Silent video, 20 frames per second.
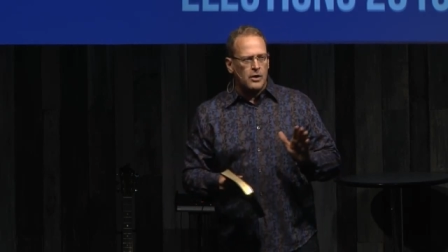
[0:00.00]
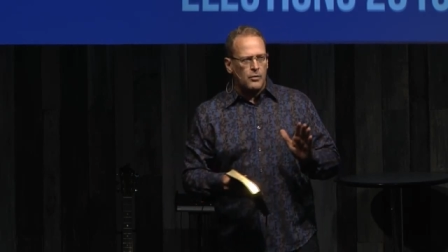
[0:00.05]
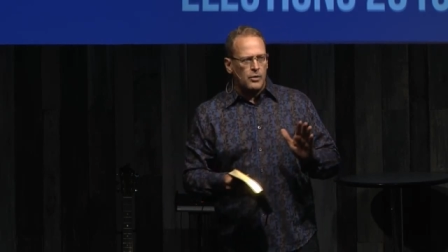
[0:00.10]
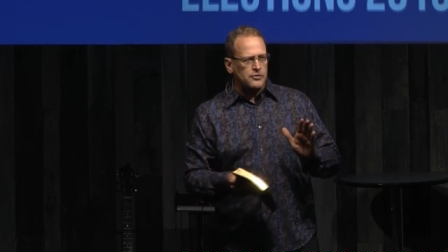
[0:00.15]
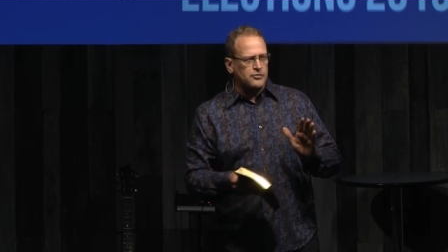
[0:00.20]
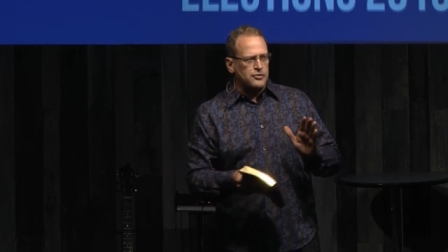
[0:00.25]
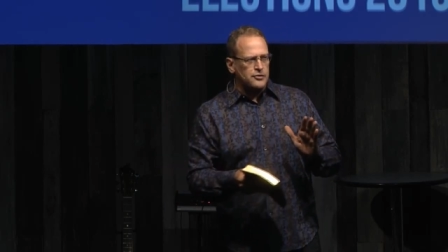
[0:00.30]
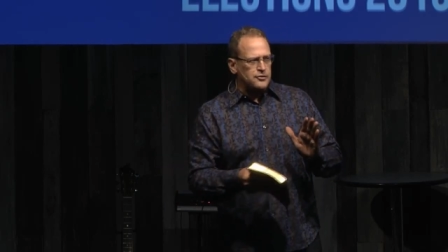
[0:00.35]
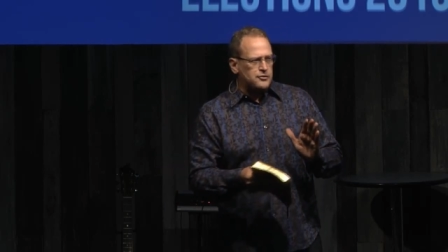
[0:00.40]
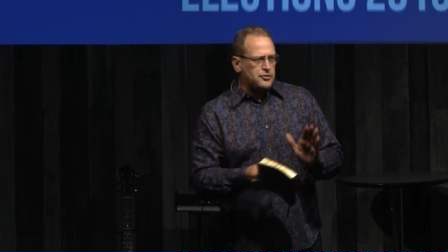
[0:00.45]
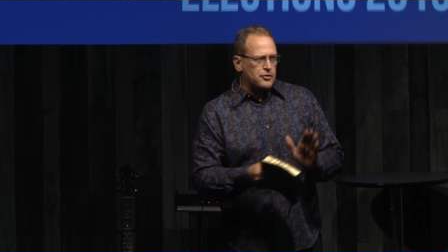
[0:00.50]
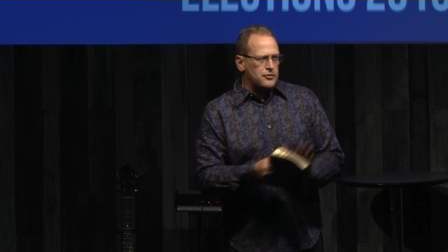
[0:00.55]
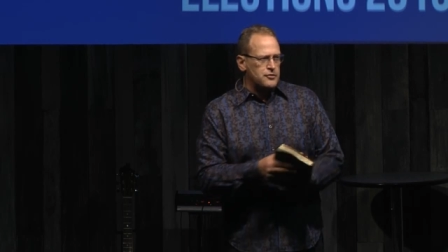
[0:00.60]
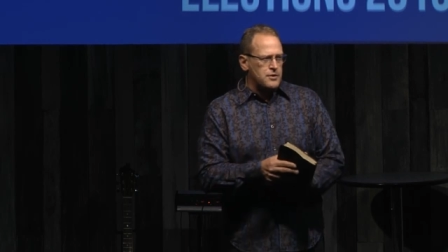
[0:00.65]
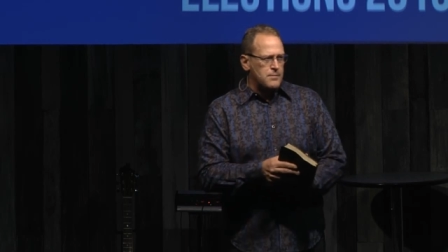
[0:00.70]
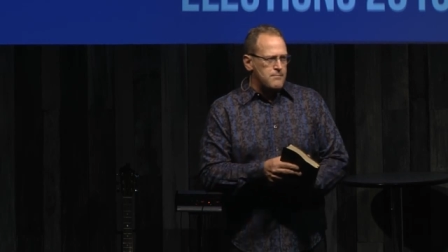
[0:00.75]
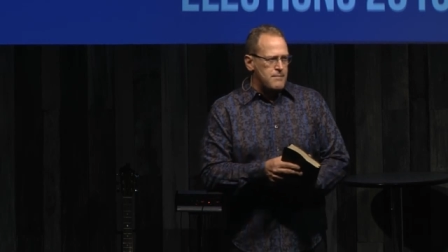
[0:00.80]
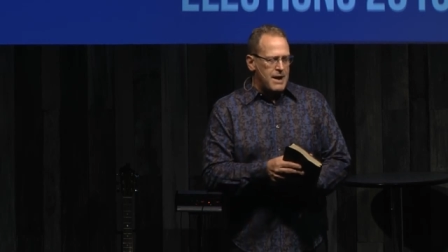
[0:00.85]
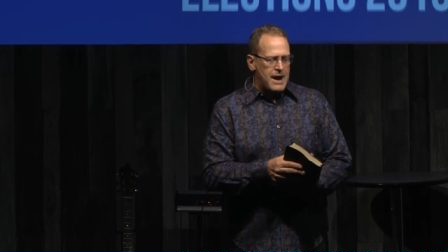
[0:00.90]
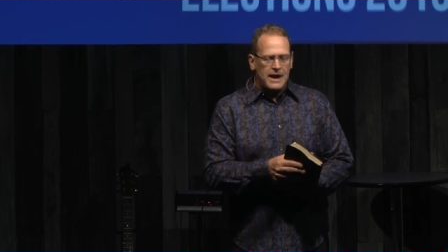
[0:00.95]
I want you to turn
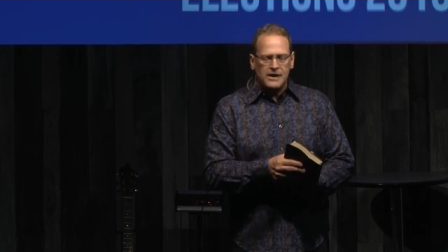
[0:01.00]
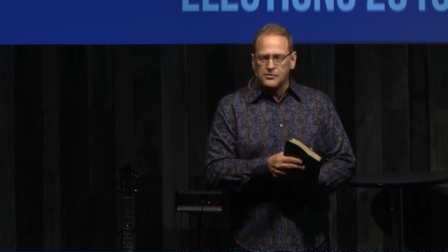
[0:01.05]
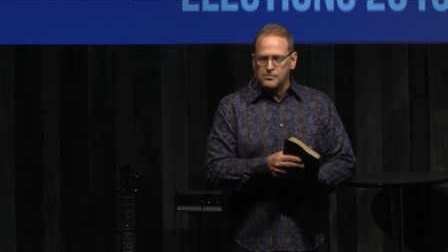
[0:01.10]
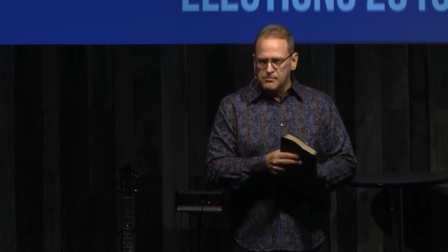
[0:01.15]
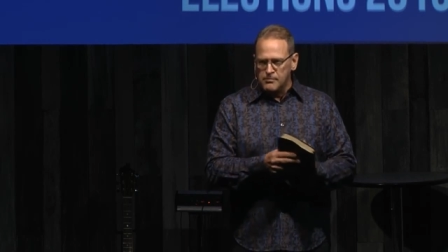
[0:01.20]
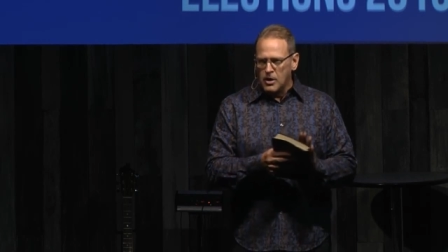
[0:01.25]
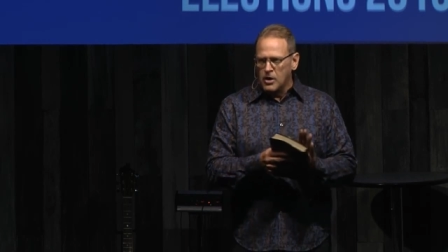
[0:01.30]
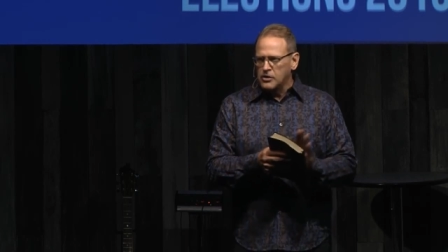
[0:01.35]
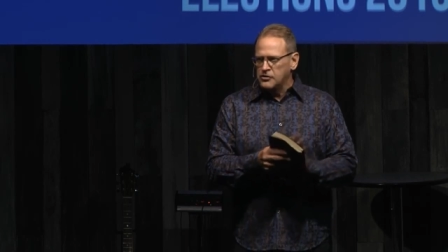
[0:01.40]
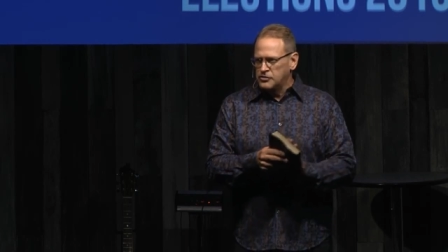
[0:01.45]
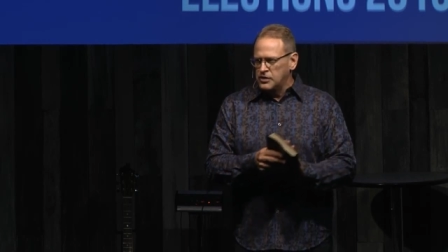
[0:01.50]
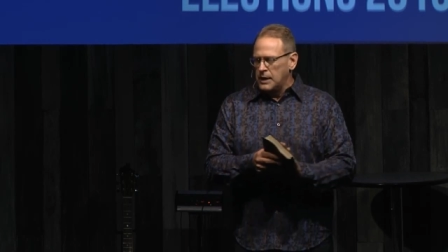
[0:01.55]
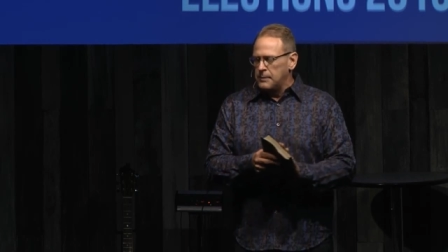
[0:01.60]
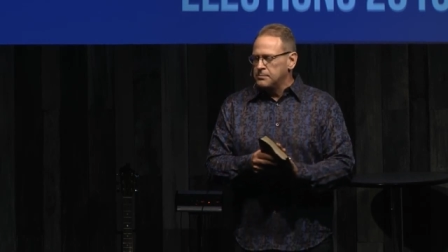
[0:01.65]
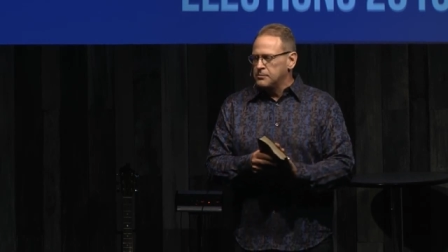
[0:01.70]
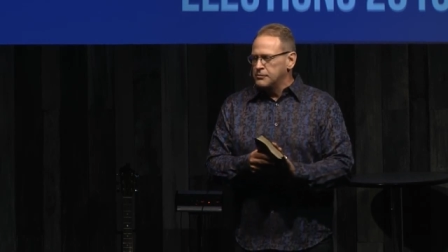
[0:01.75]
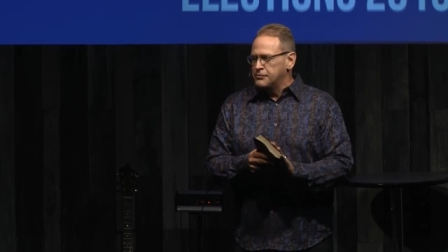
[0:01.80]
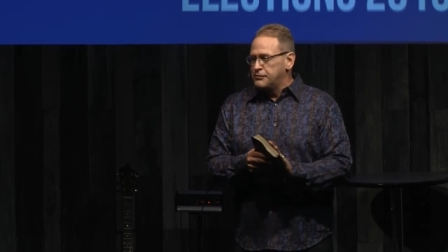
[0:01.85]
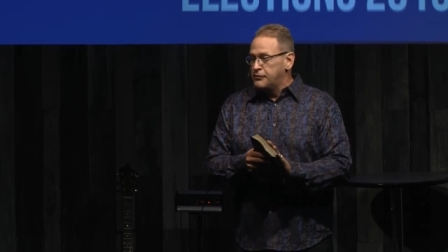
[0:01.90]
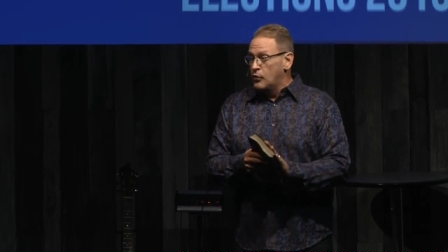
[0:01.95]
to Mark
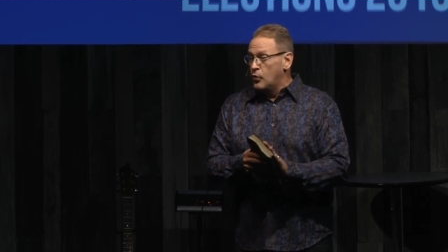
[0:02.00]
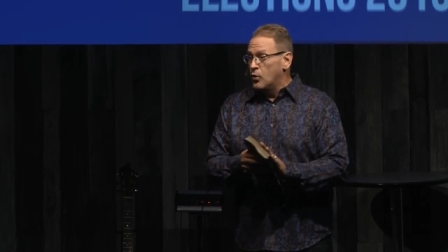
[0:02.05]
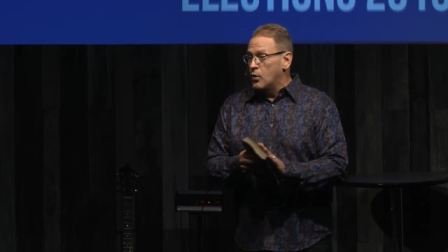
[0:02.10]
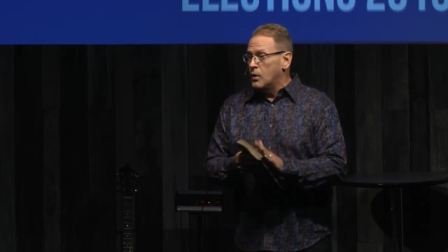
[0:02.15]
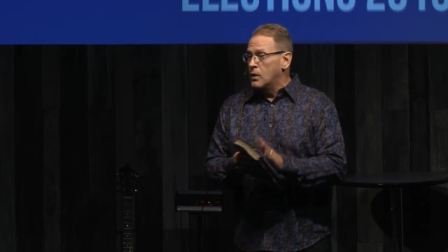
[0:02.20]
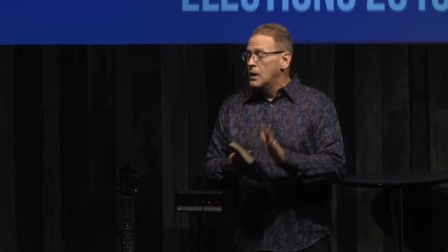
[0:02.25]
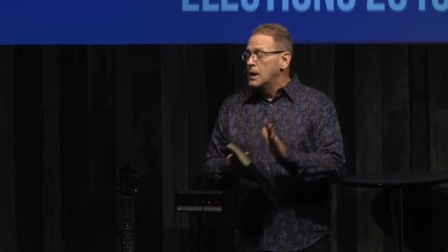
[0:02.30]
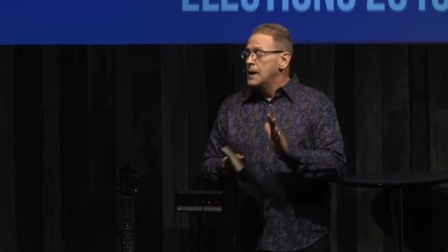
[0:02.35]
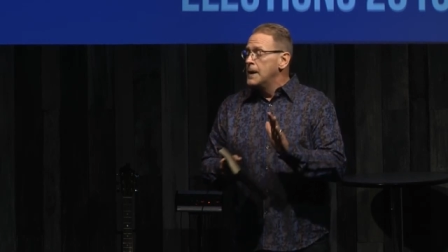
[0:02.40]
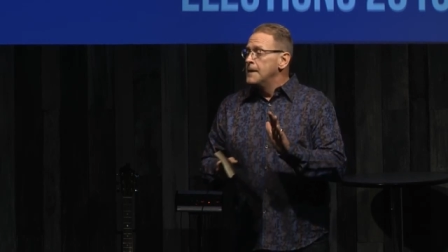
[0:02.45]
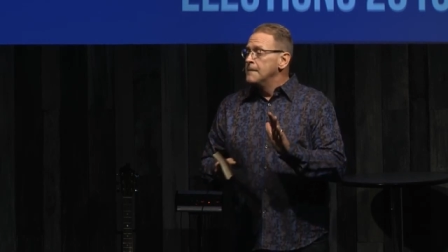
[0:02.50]
chapter 4,